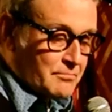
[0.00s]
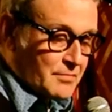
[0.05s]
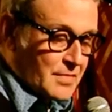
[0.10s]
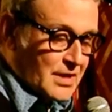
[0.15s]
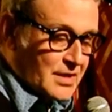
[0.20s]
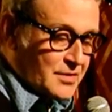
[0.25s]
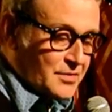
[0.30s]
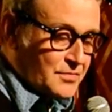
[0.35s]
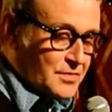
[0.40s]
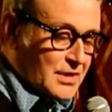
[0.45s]

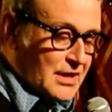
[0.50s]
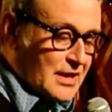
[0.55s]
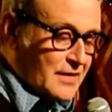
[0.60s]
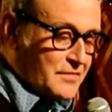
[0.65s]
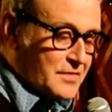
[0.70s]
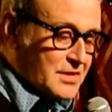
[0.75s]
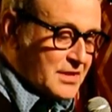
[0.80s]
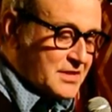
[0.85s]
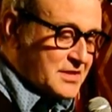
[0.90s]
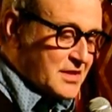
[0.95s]
my new
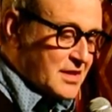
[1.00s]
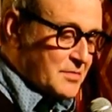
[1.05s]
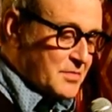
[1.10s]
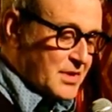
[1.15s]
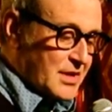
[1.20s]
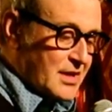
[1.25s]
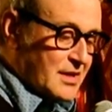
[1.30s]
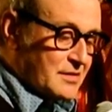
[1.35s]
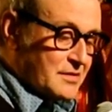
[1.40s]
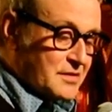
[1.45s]
novel that's
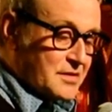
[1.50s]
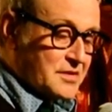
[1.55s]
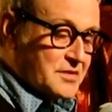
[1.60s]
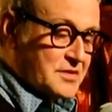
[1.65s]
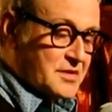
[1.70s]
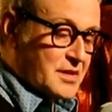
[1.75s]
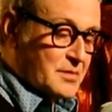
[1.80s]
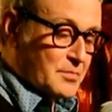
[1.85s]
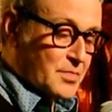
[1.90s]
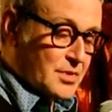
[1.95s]
coming out in
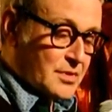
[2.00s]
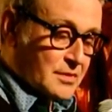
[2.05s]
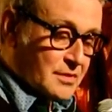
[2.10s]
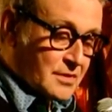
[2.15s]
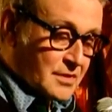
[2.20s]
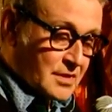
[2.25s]
December.